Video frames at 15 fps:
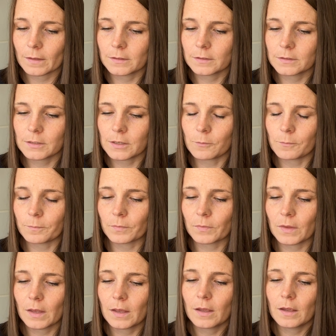So
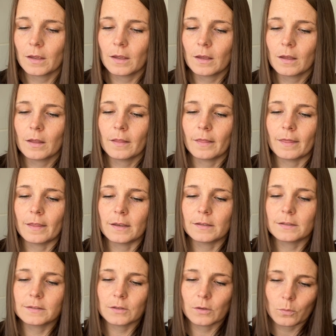
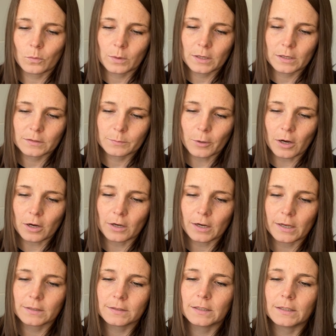this week's
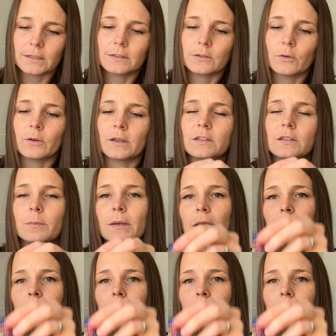progress is going to be